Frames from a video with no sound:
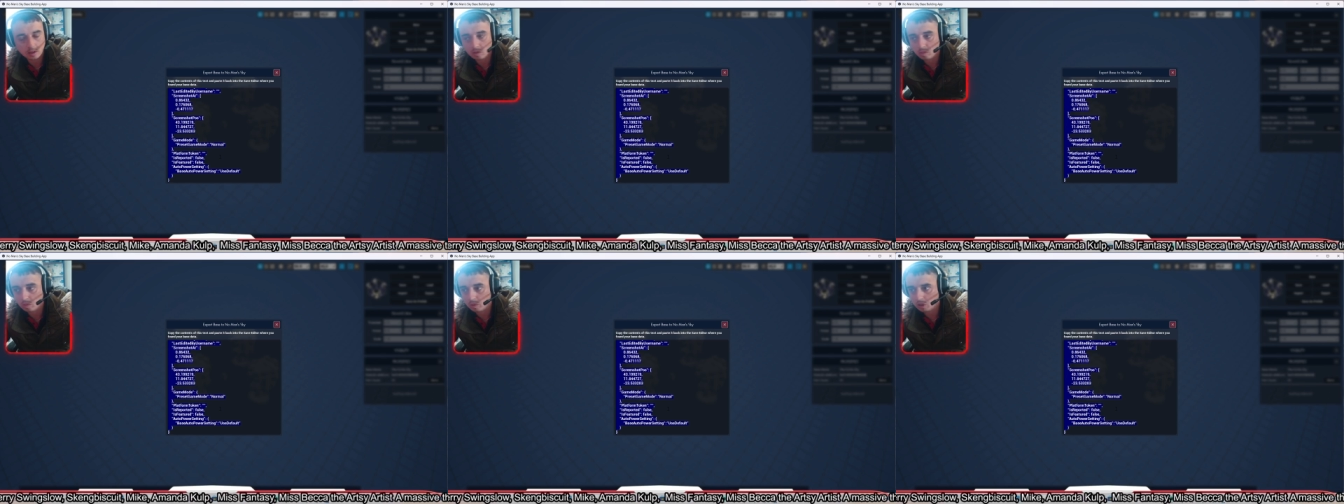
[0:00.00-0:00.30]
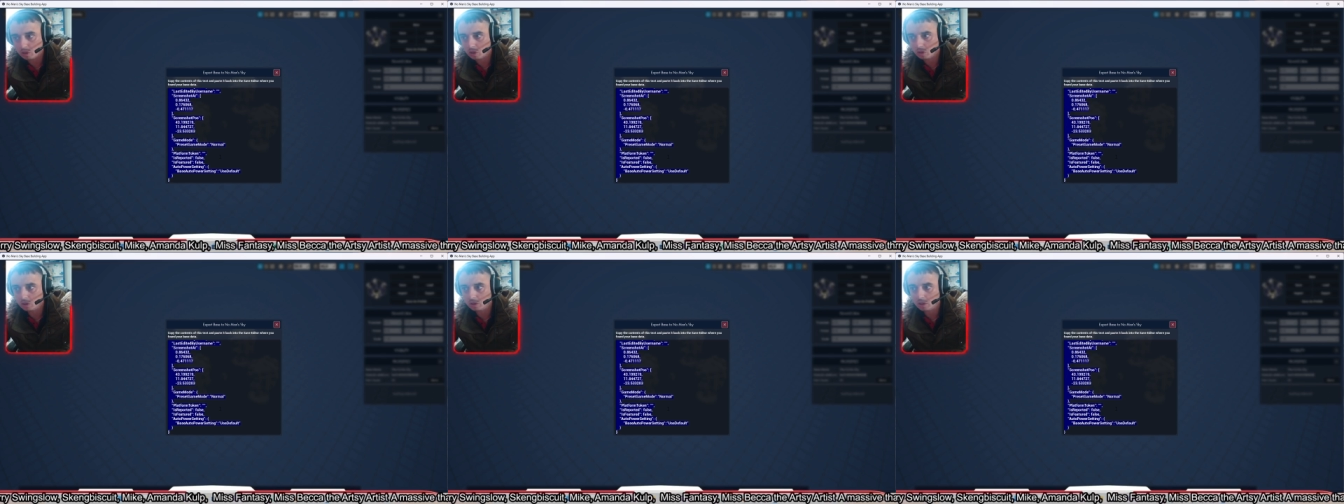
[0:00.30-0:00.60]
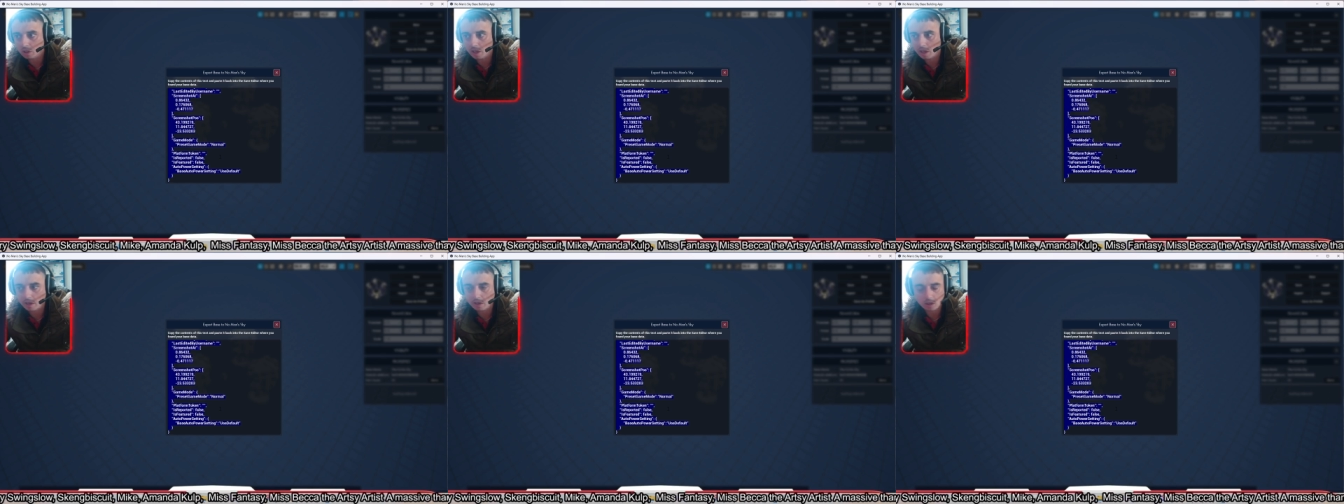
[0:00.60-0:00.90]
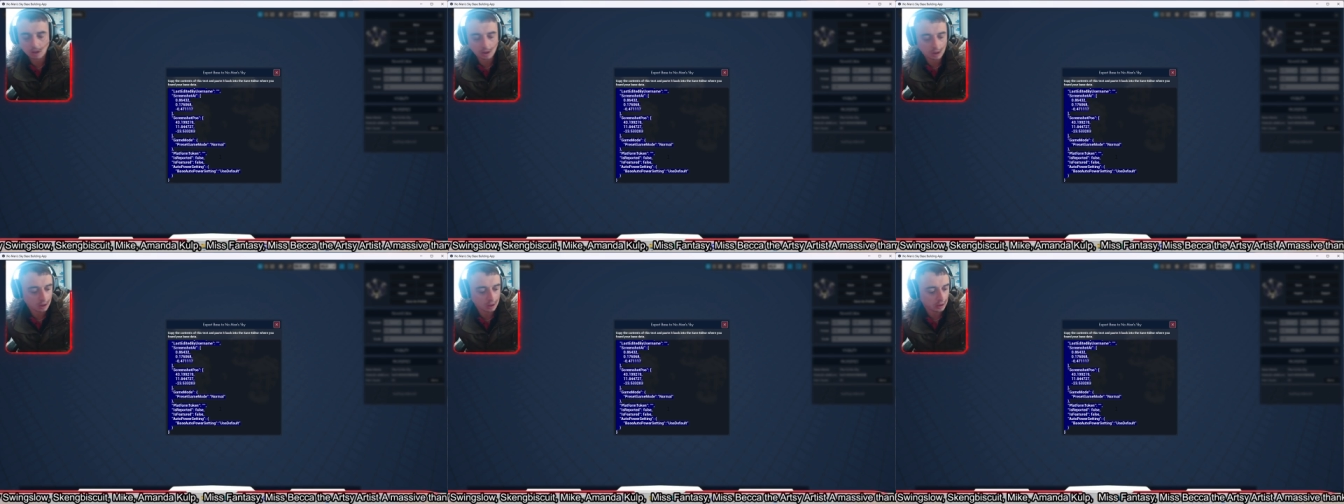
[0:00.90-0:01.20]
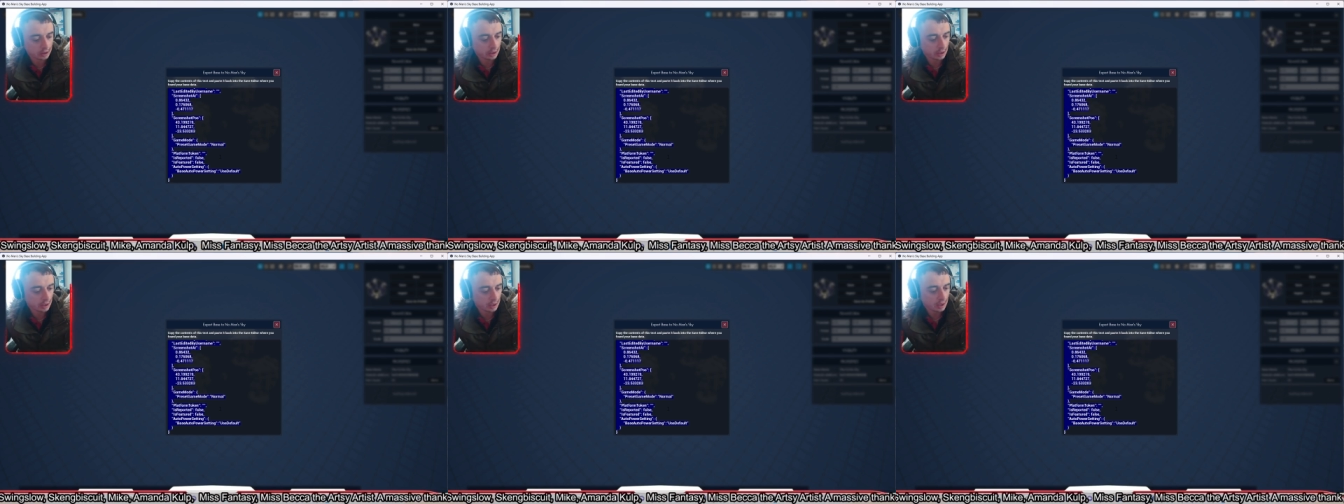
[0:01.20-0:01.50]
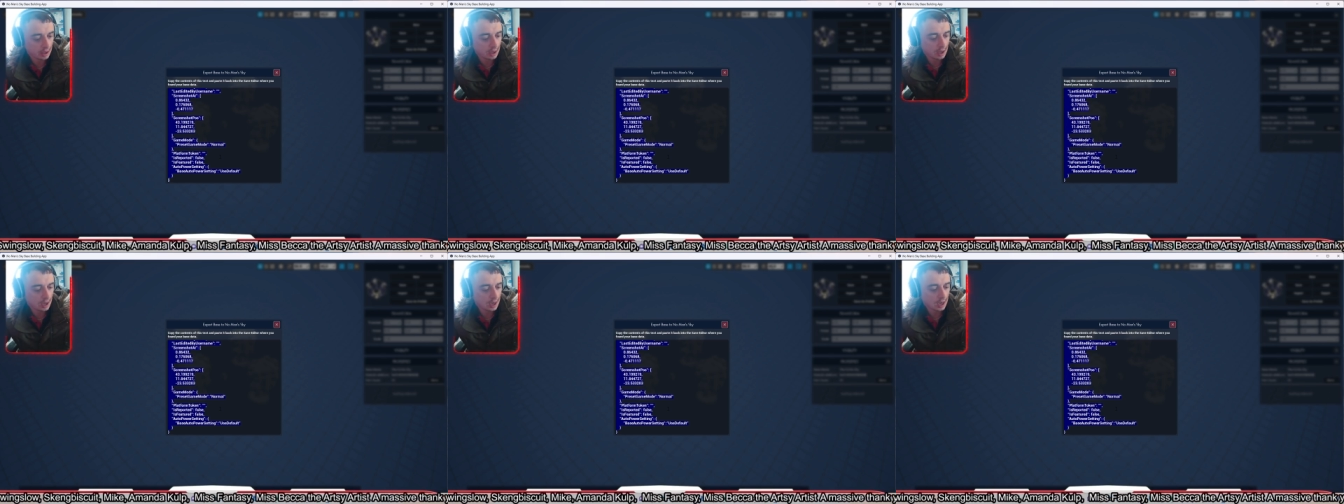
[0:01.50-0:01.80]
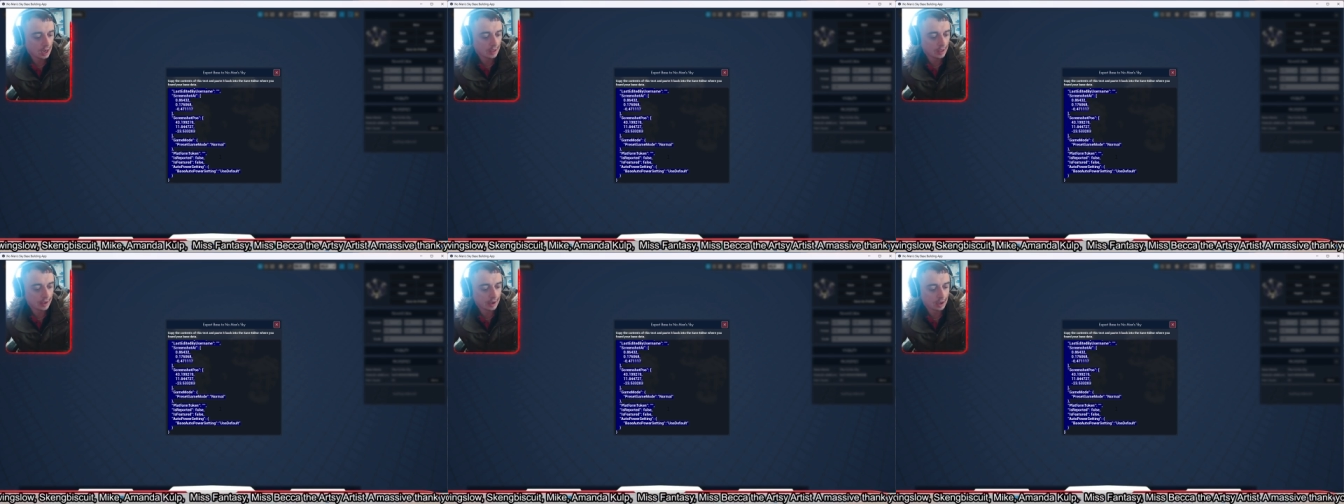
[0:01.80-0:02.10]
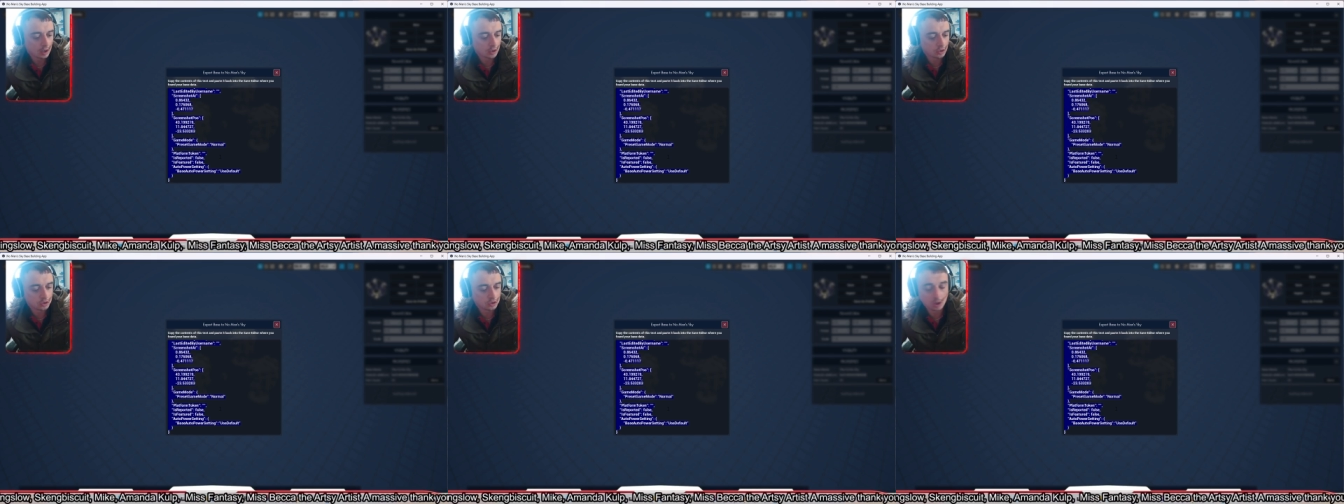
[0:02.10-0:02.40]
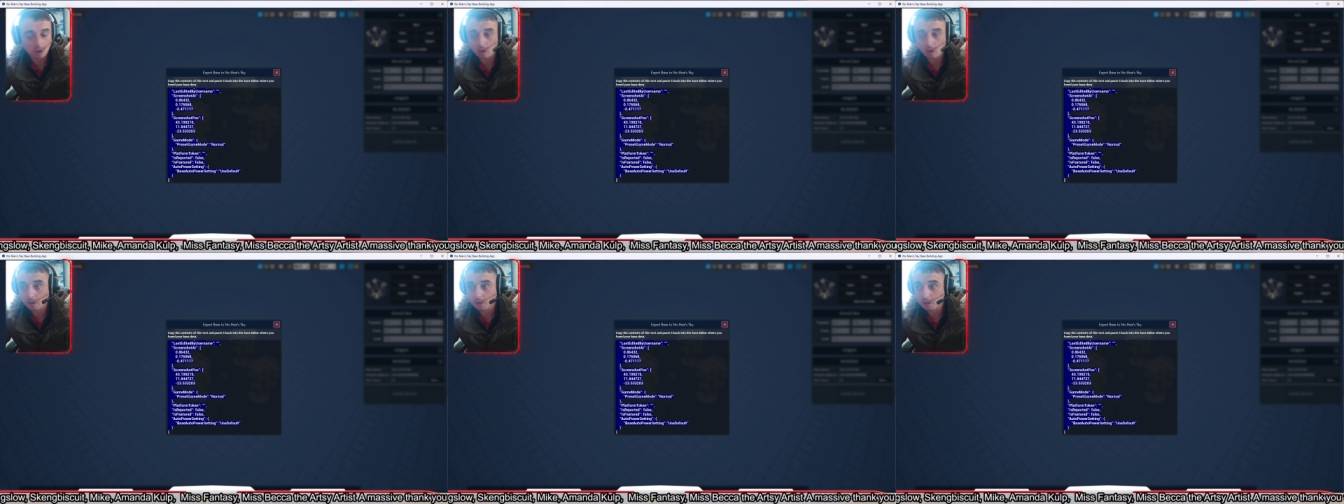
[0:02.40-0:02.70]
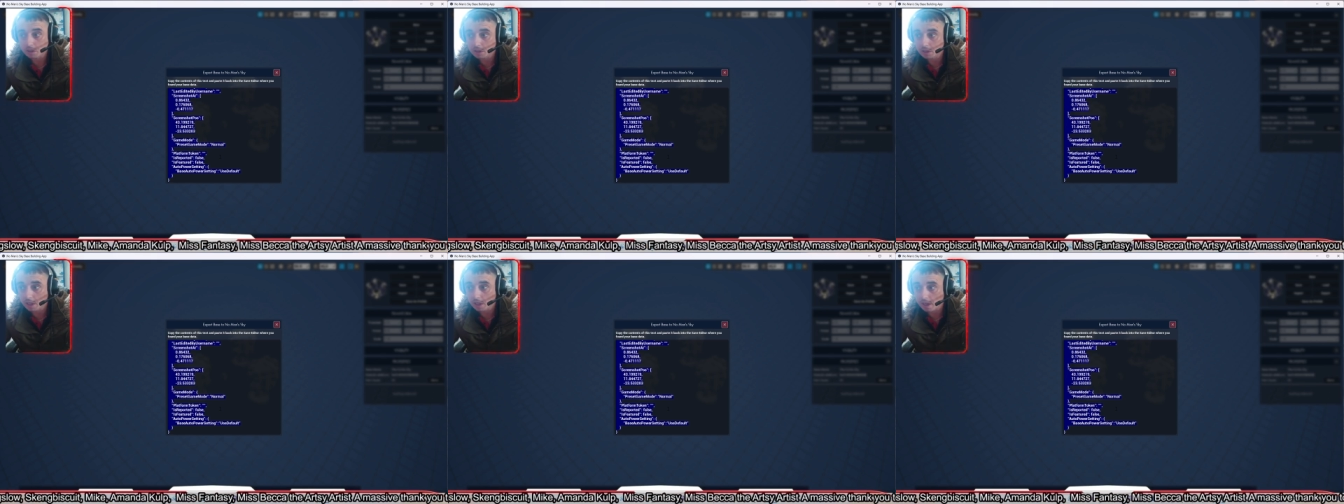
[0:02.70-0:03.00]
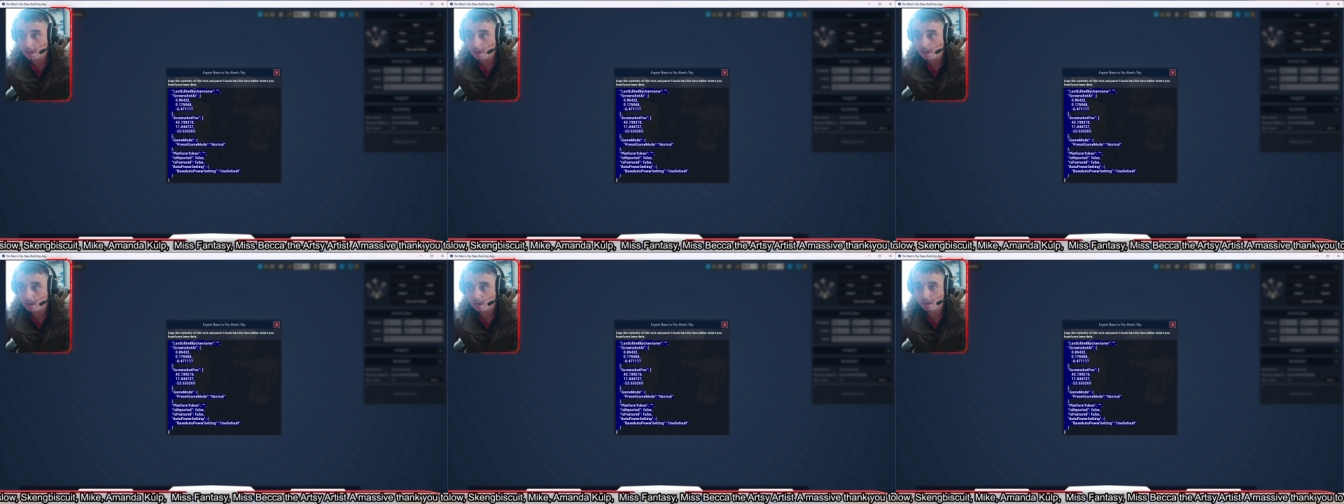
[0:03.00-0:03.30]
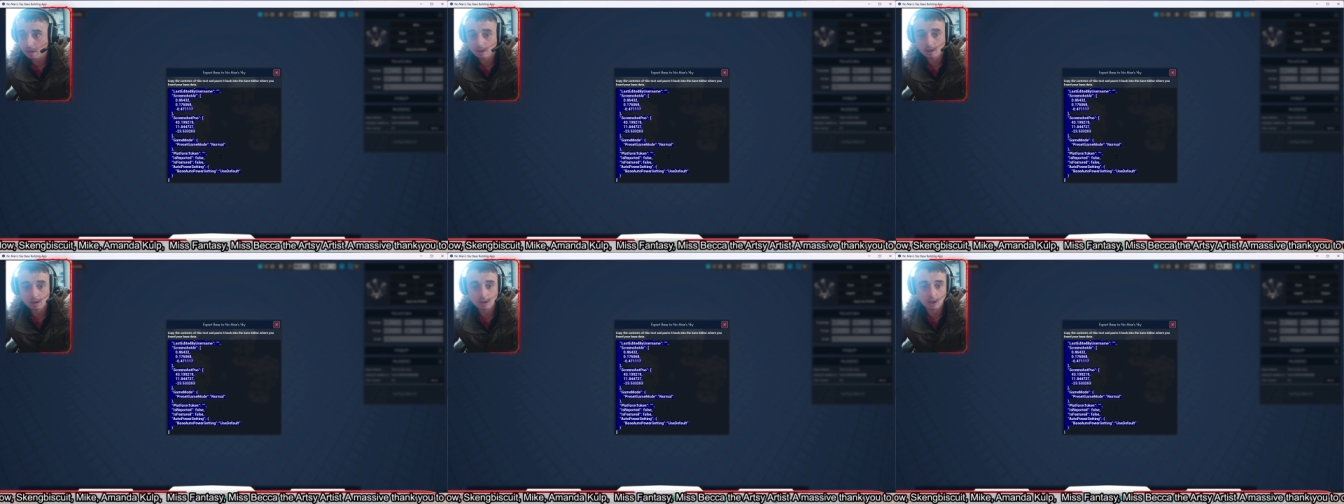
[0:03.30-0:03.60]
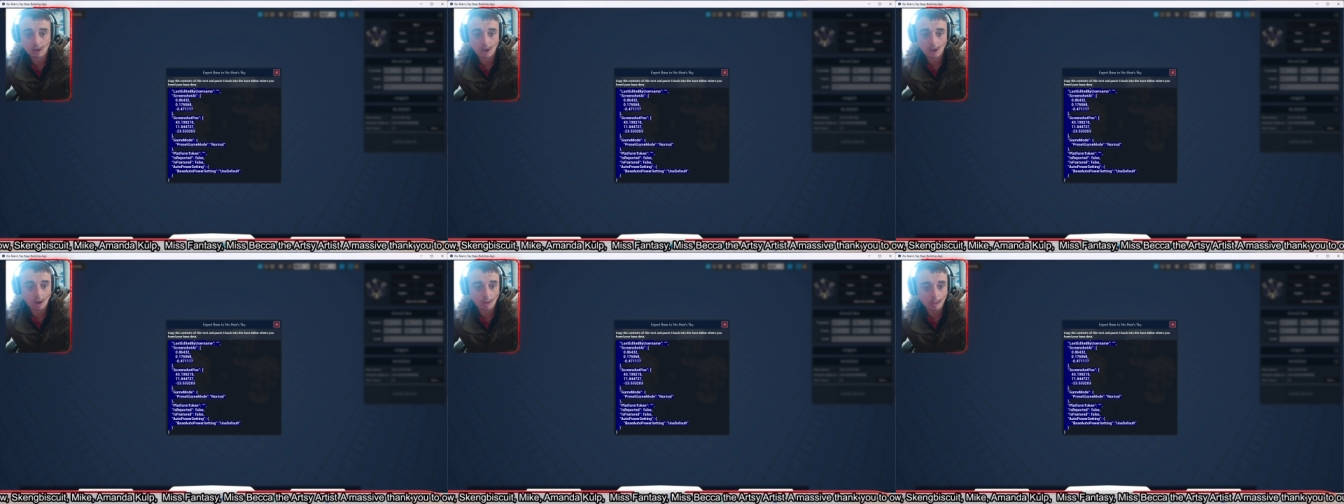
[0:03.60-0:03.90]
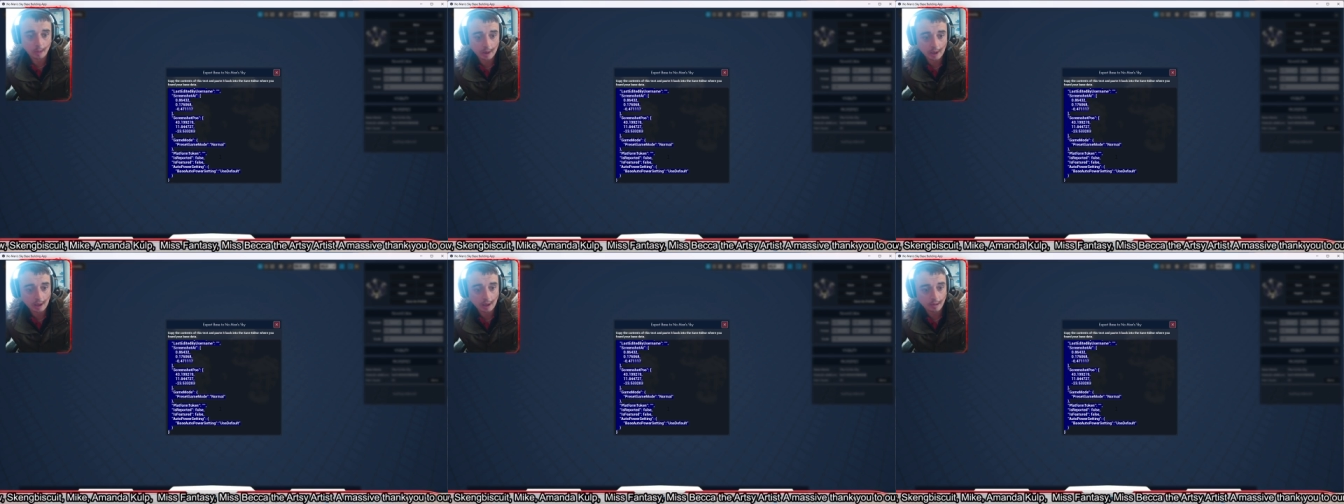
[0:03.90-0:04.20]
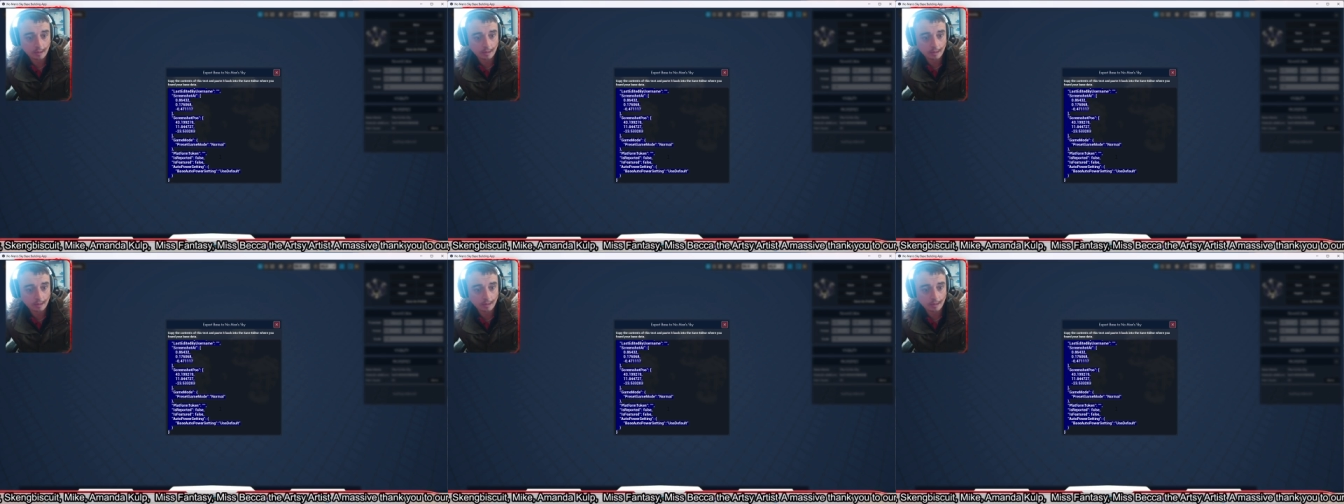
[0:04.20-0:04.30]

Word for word: which will select all, and then Control and C to copy,